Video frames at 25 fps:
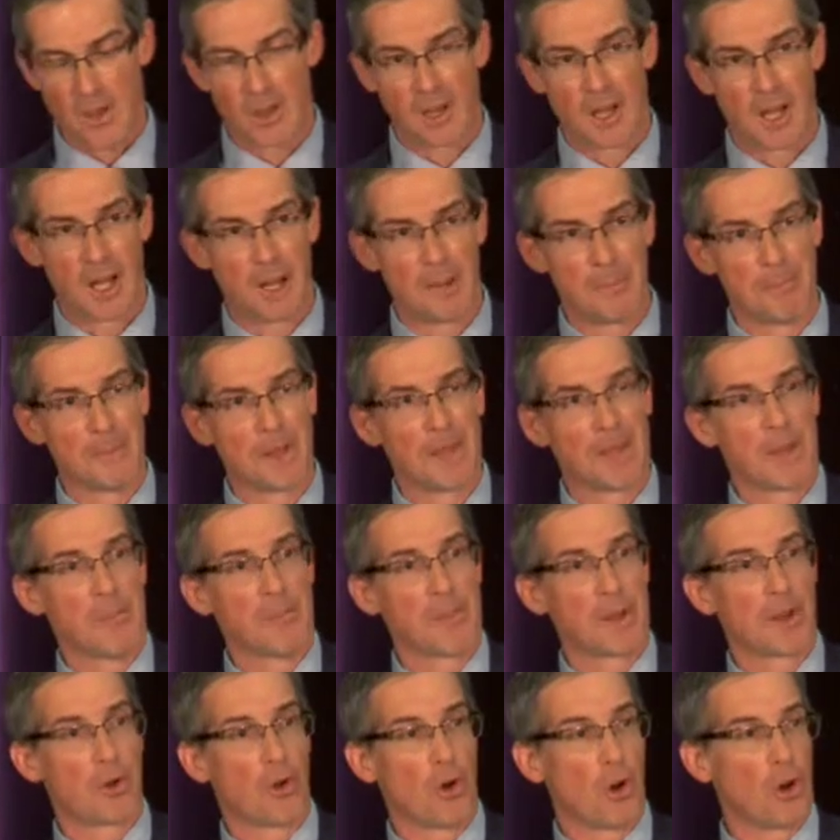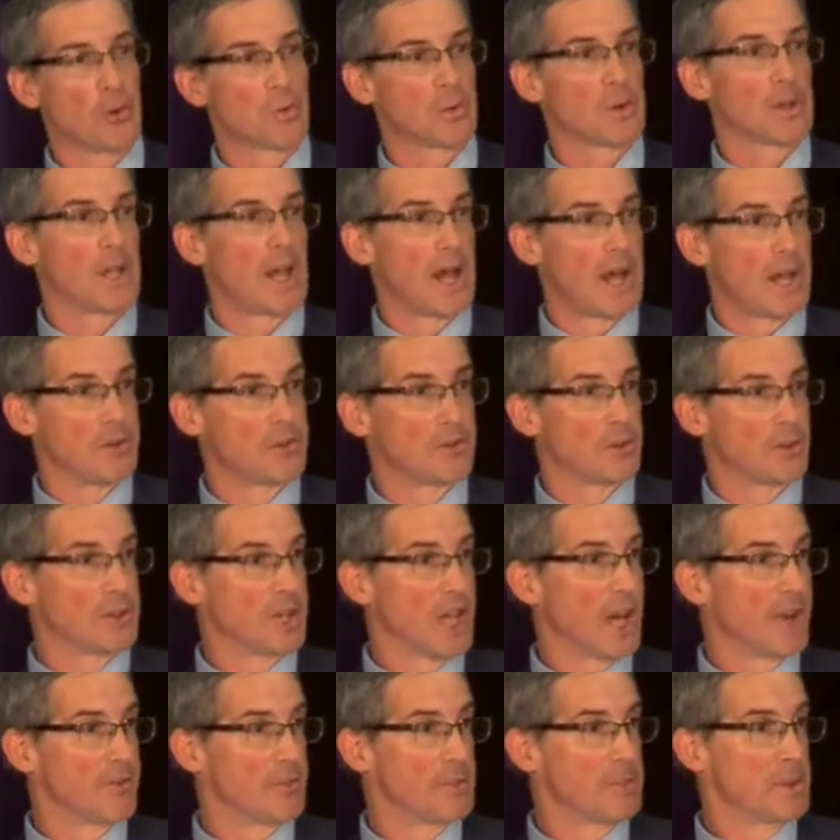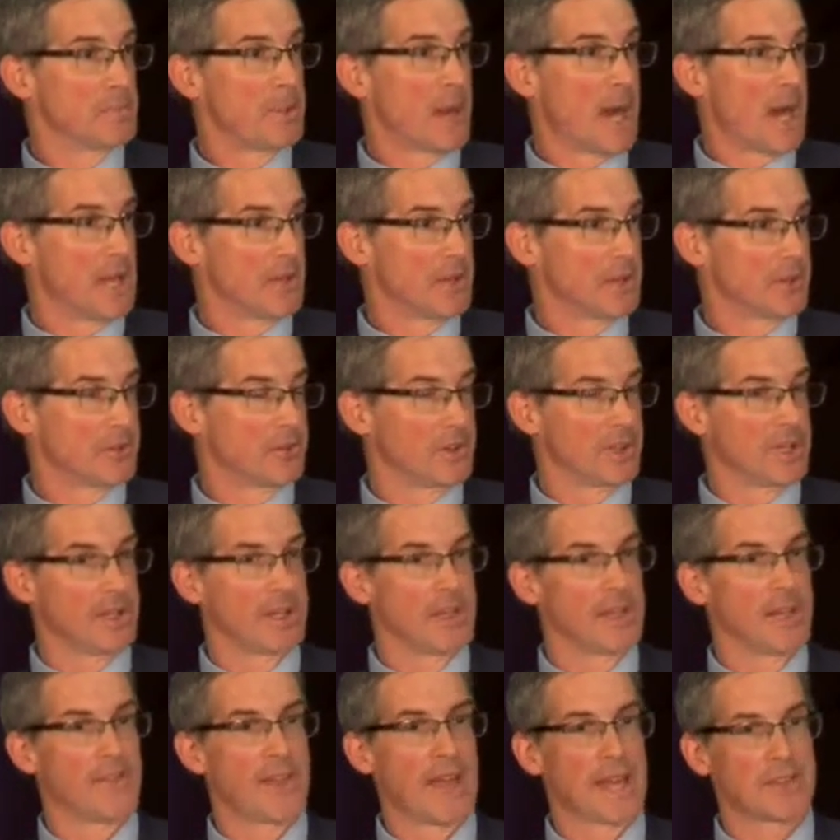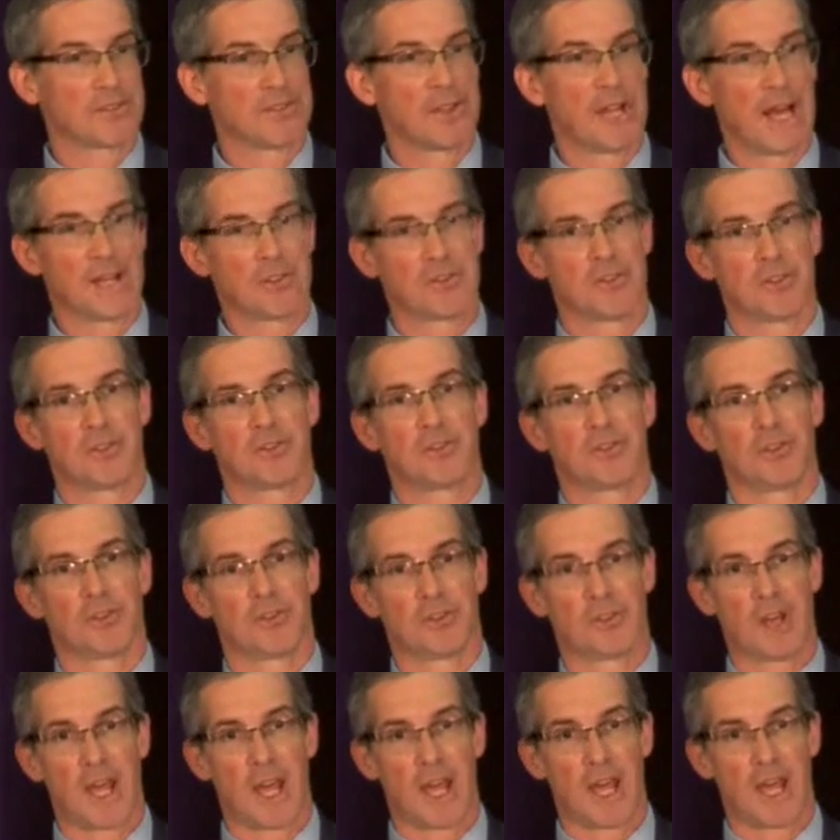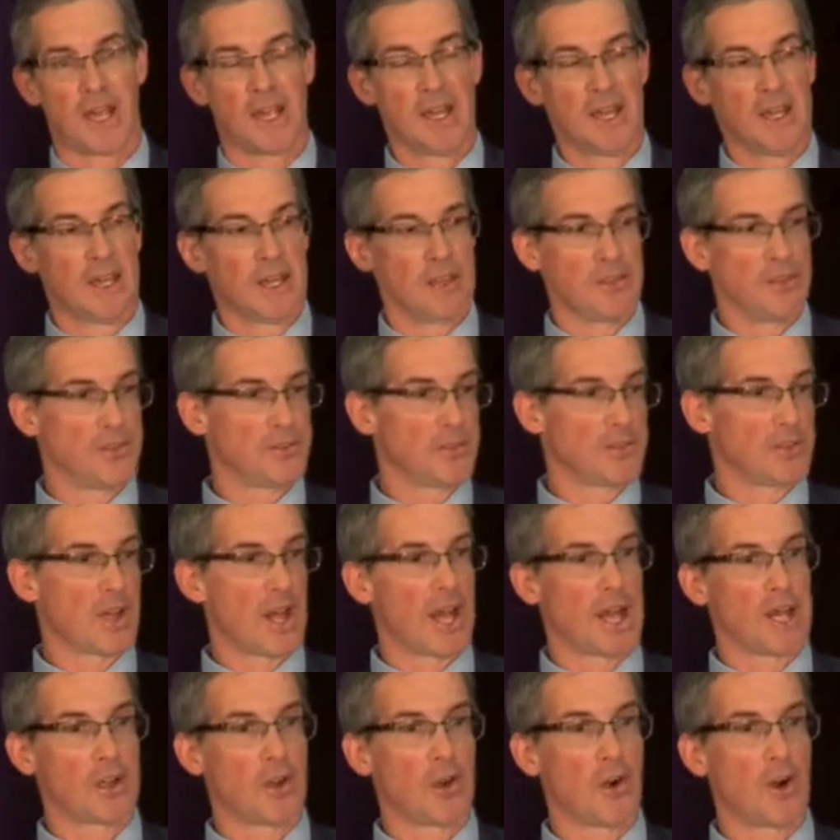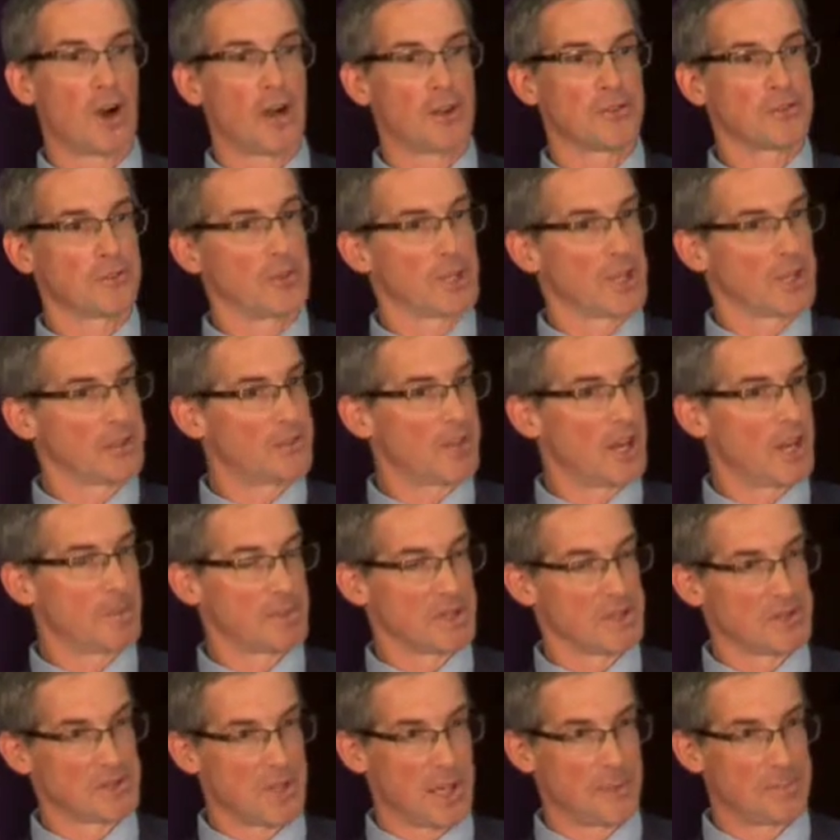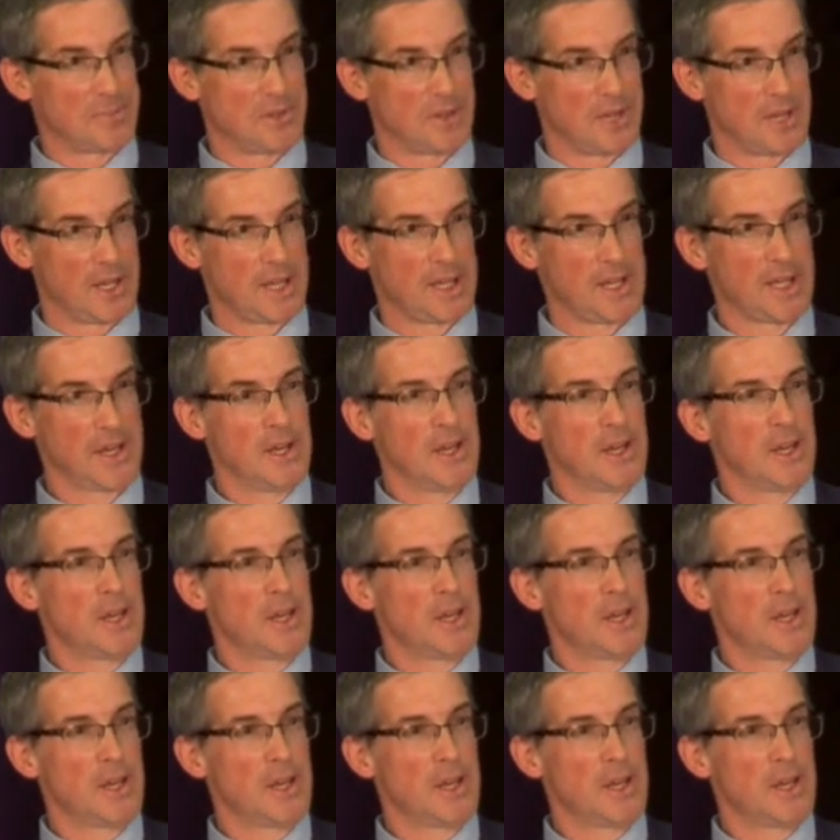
Um, but it all relies on government policy. And that's not just to say this is high cost, so let's set up a subsidy.